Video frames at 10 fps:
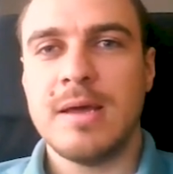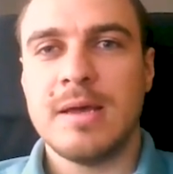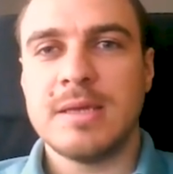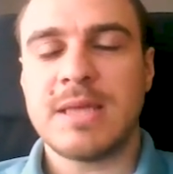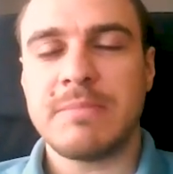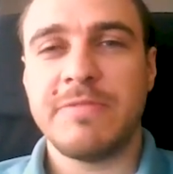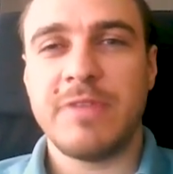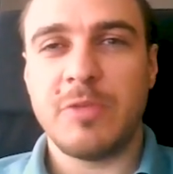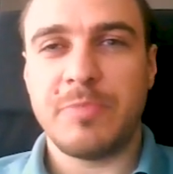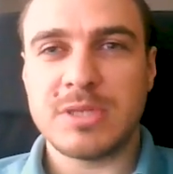some
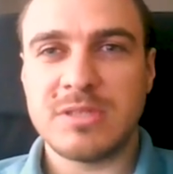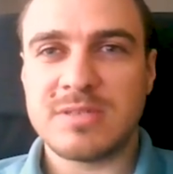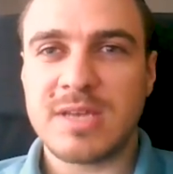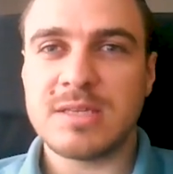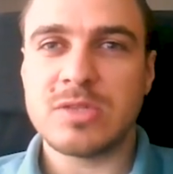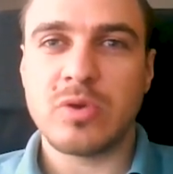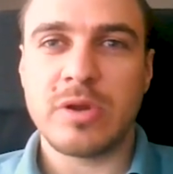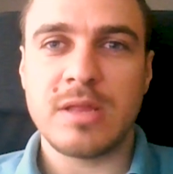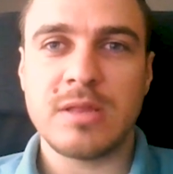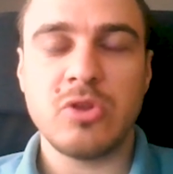developers decided to
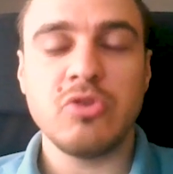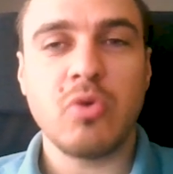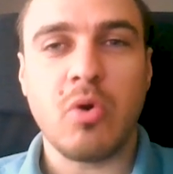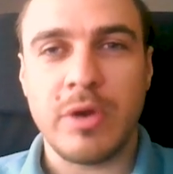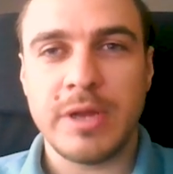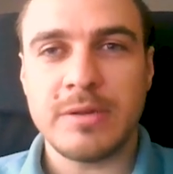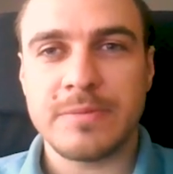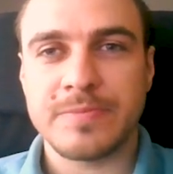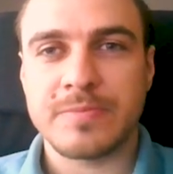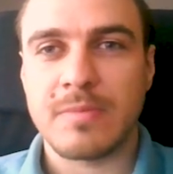create a new coin.
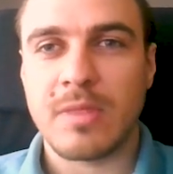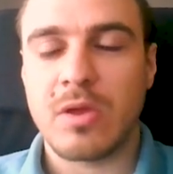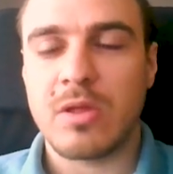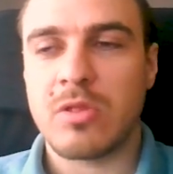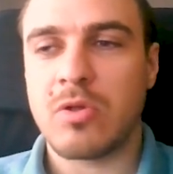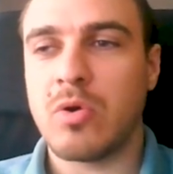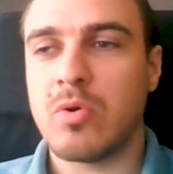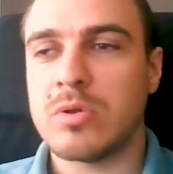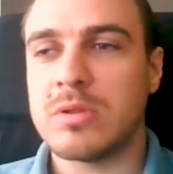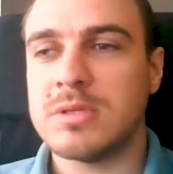
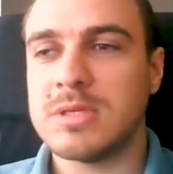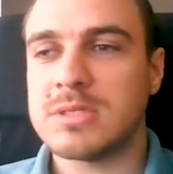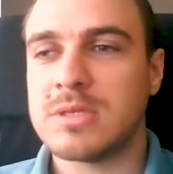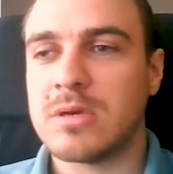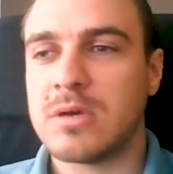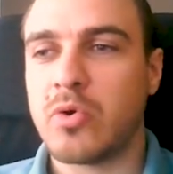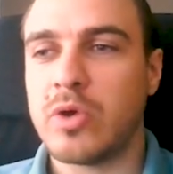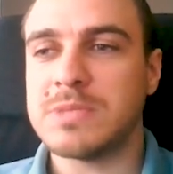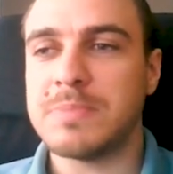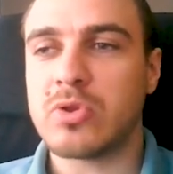So these
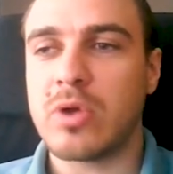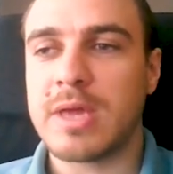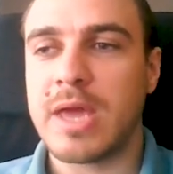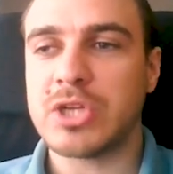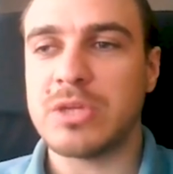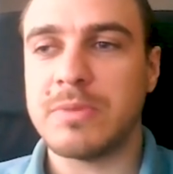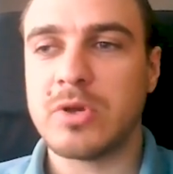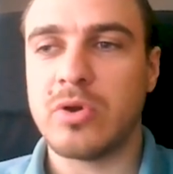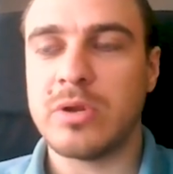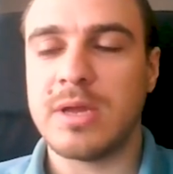coins Bitcoin Cash and
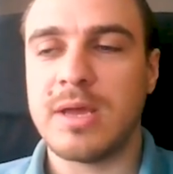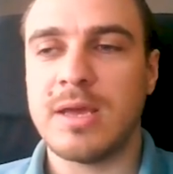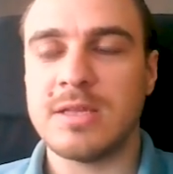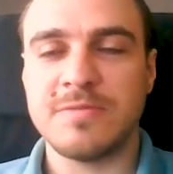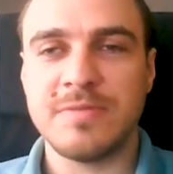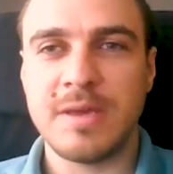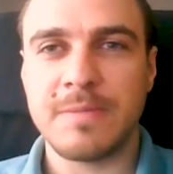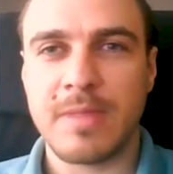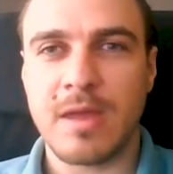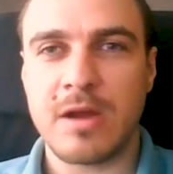Bitcoin
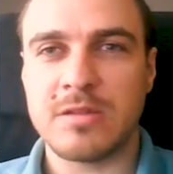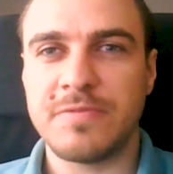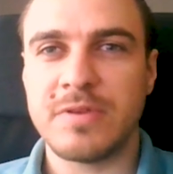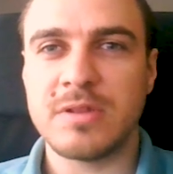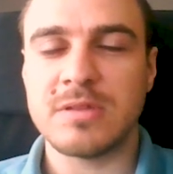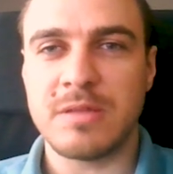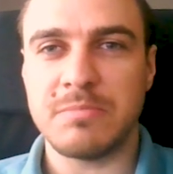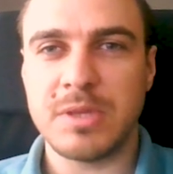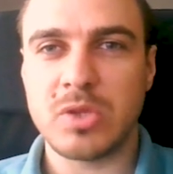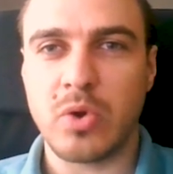SV are different
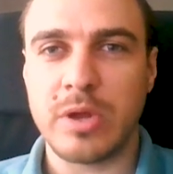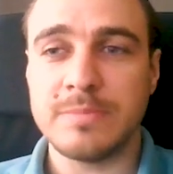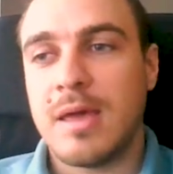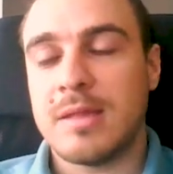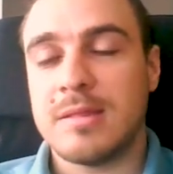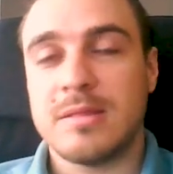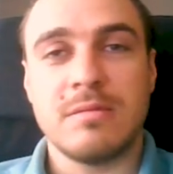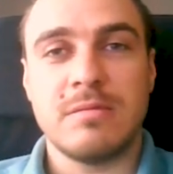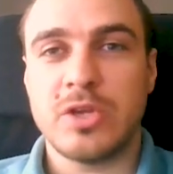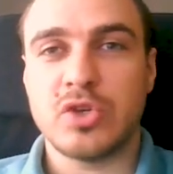than Bitcoin, and
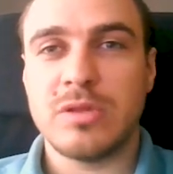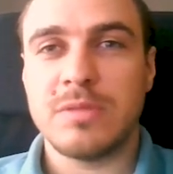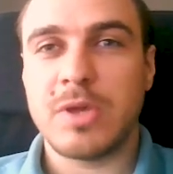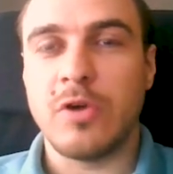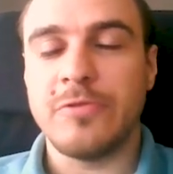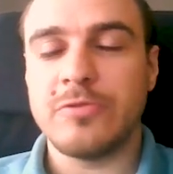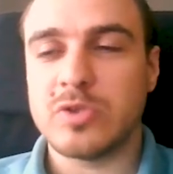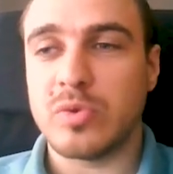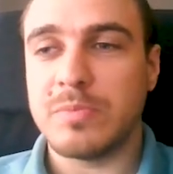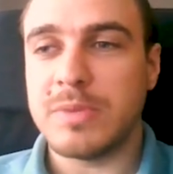they shouldn't be
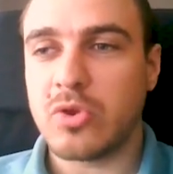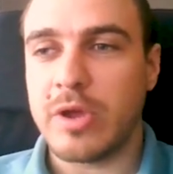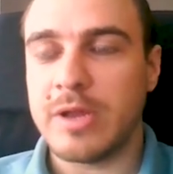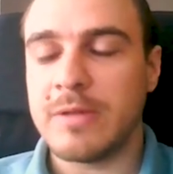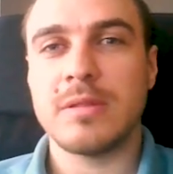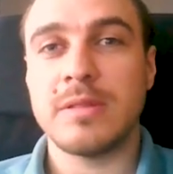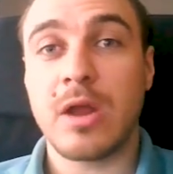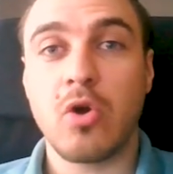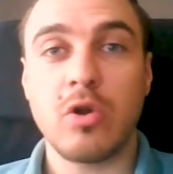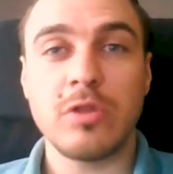confused with Bitcoin. They
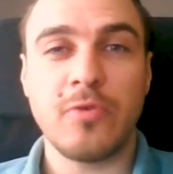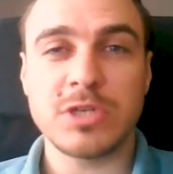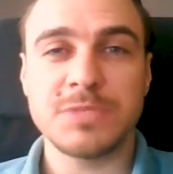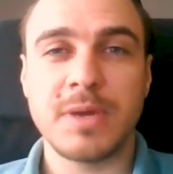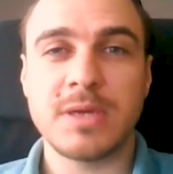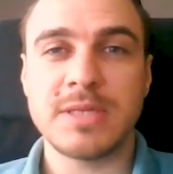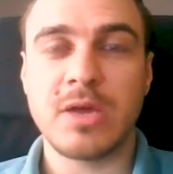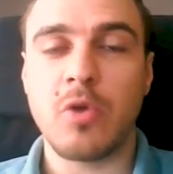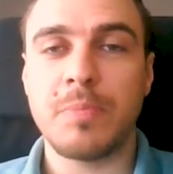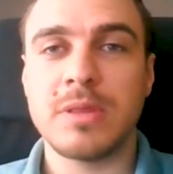are called forks because they
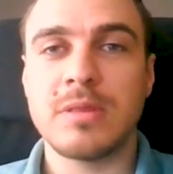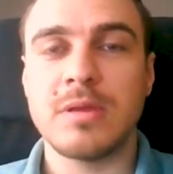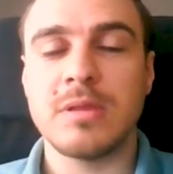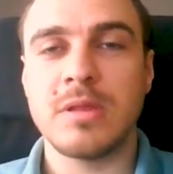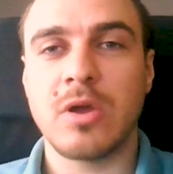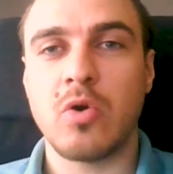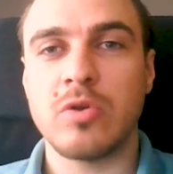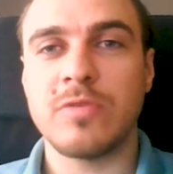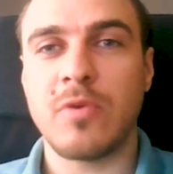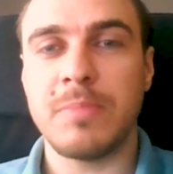copied the
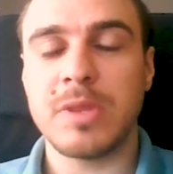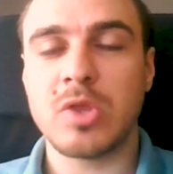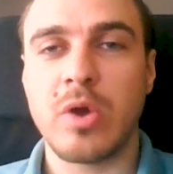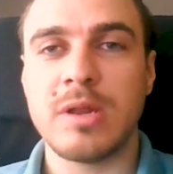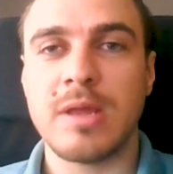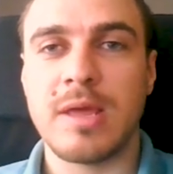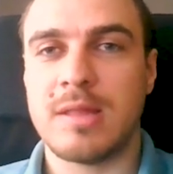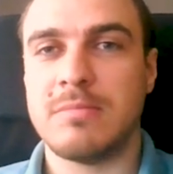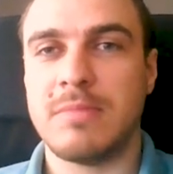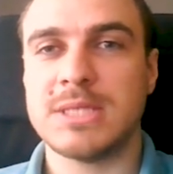code from Bitcoin
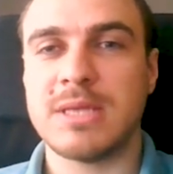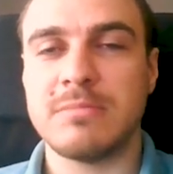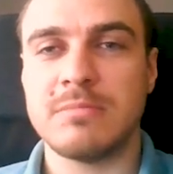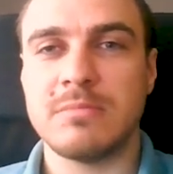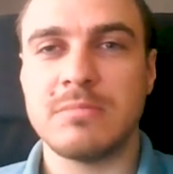and made some